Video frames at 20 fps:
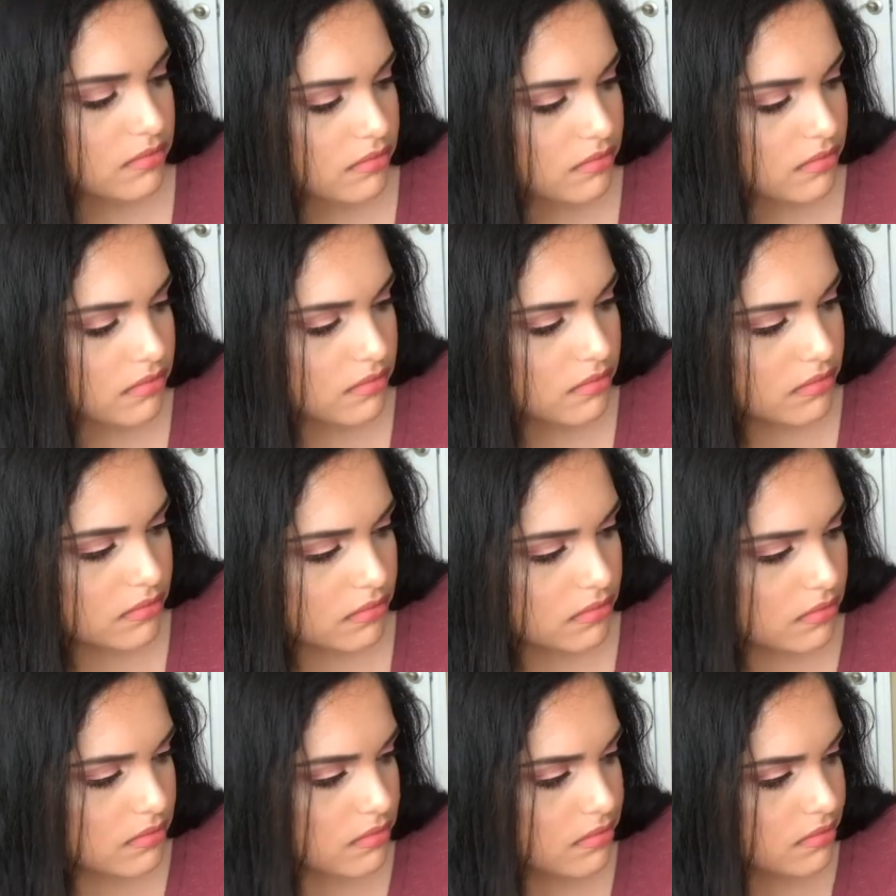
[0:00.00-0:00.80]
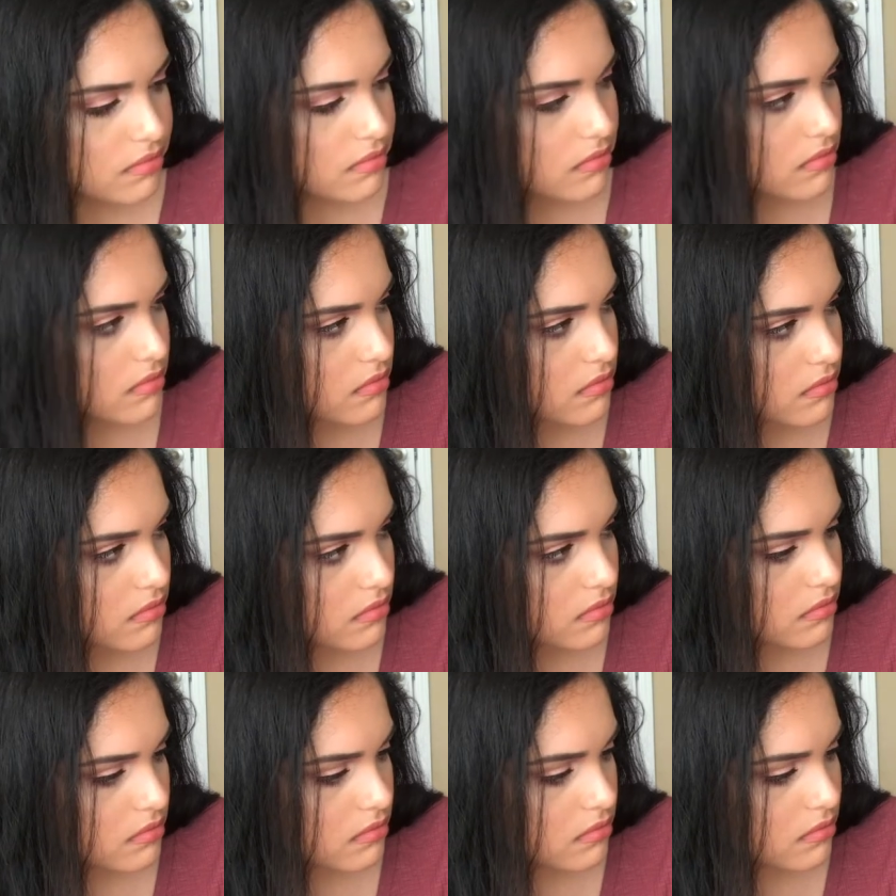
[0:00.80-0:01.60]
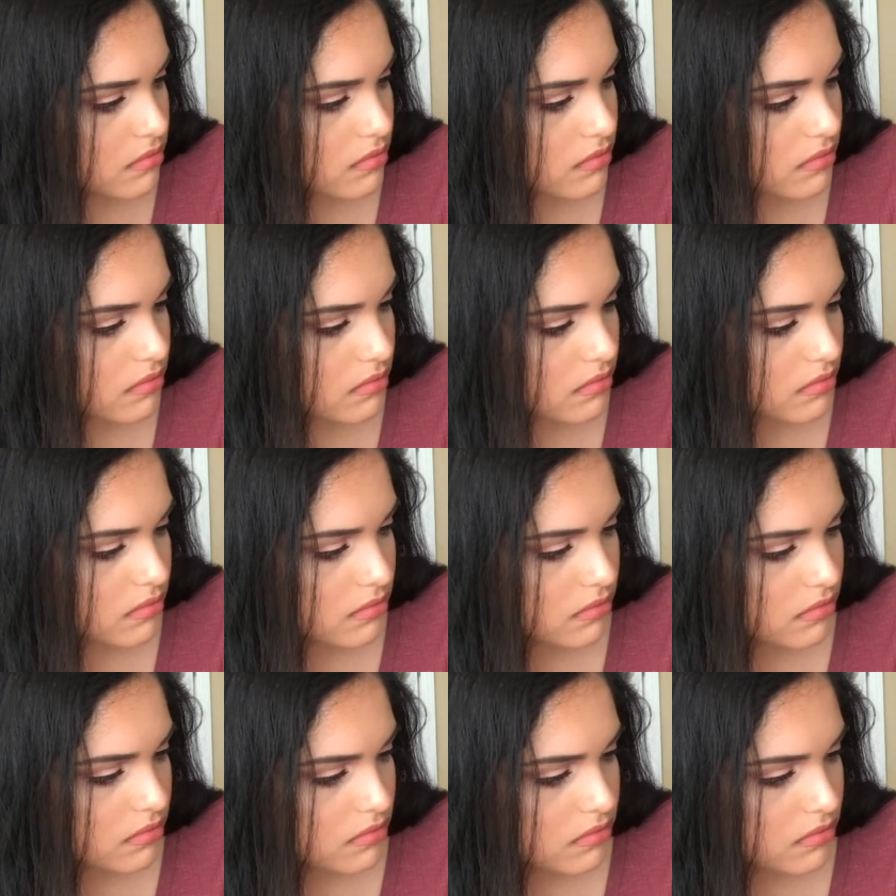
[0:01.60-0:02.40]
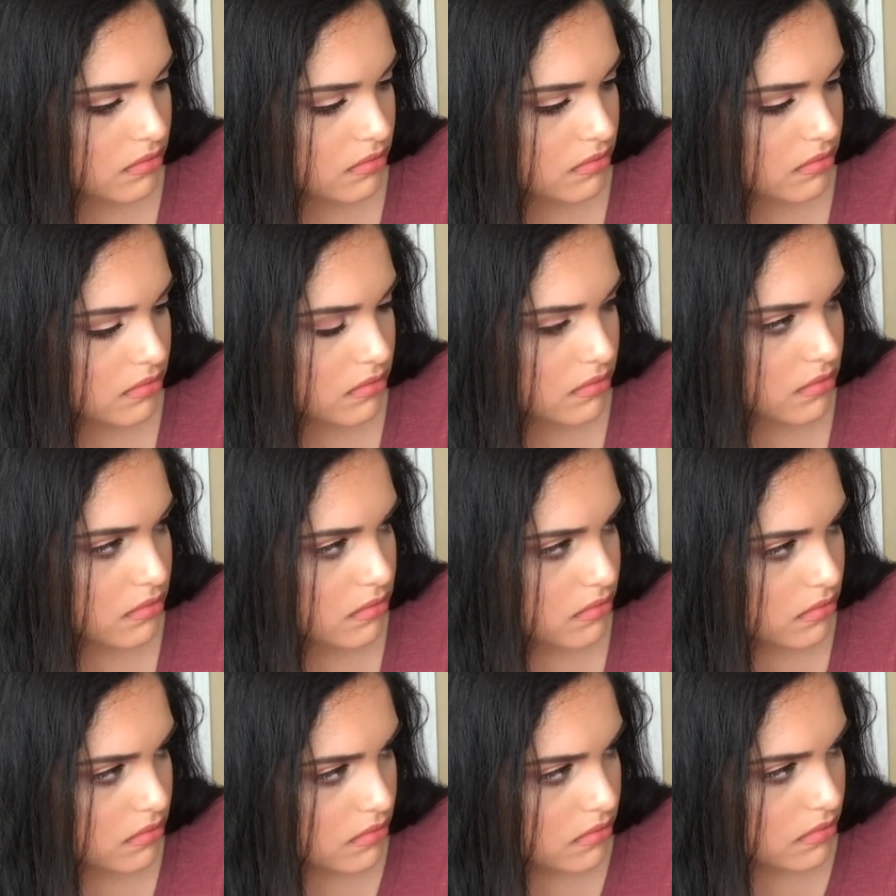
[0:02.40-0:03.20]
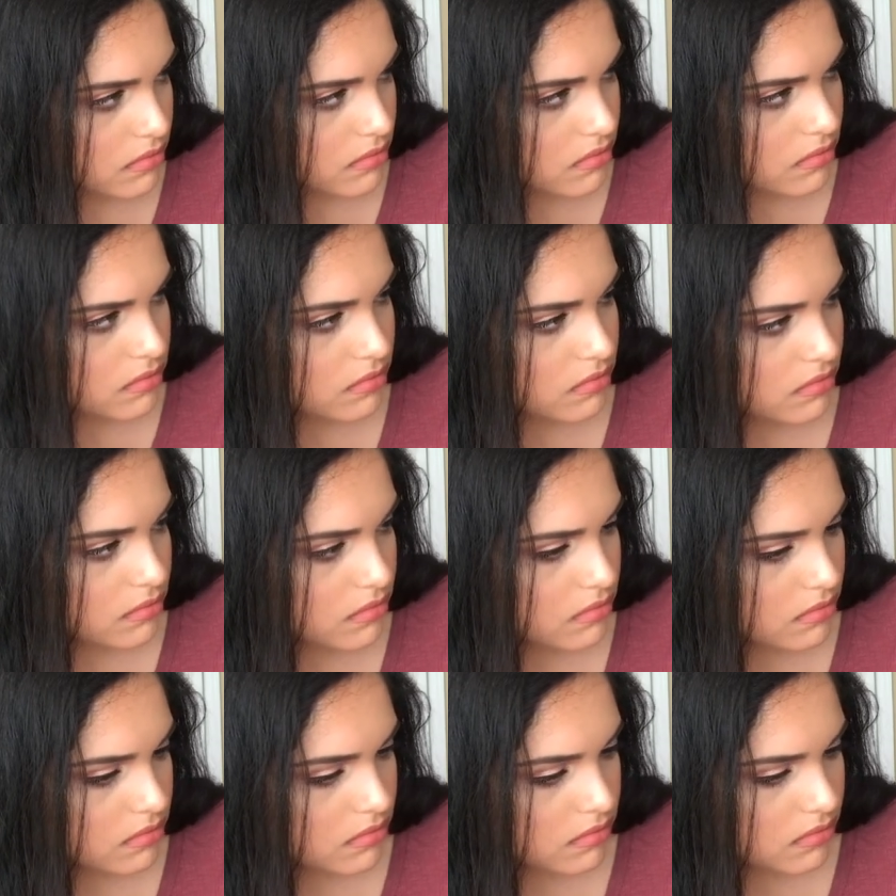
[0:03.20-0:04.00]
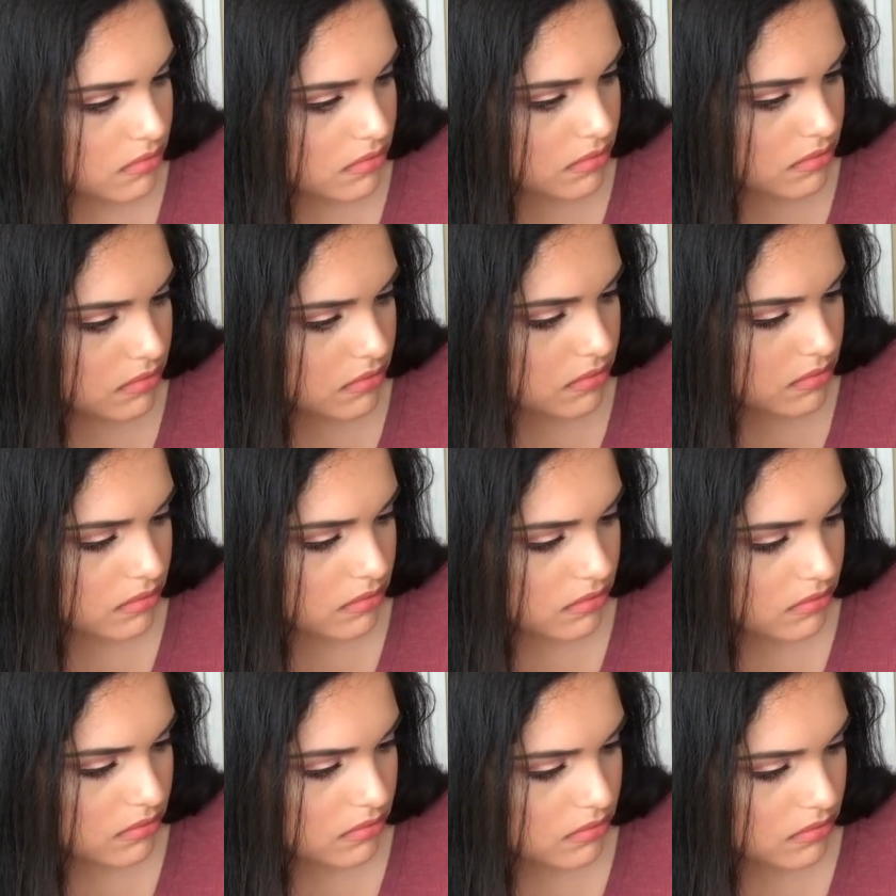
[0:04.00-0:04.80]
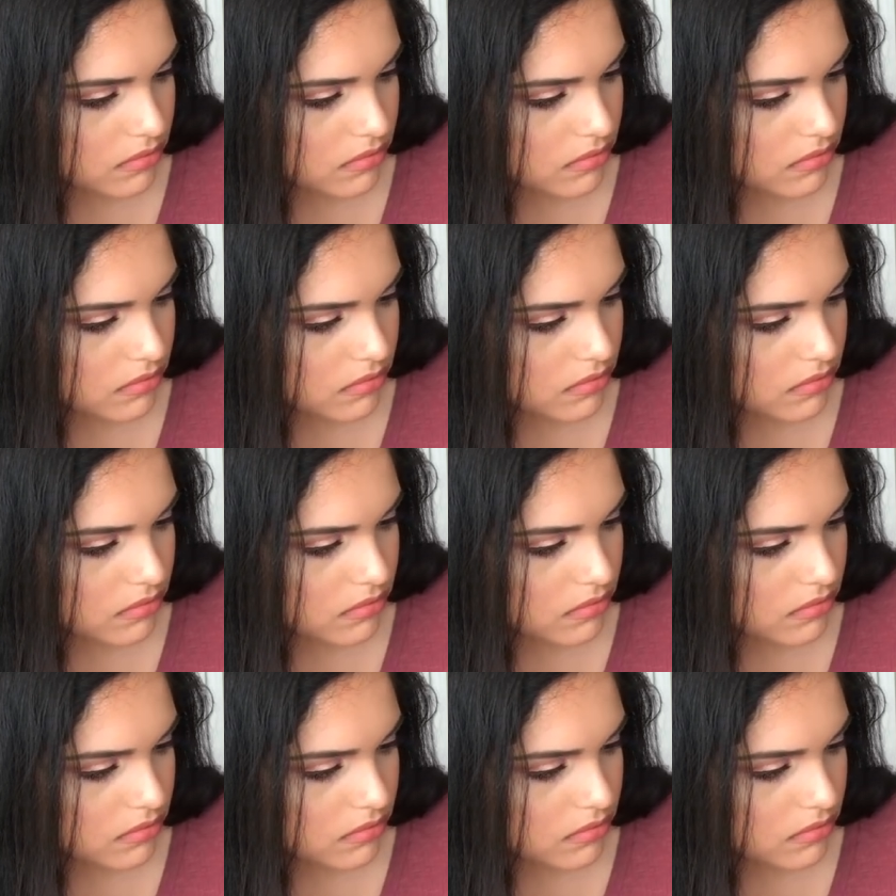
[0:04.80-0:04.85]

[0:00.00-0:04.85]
The person shown says nothing.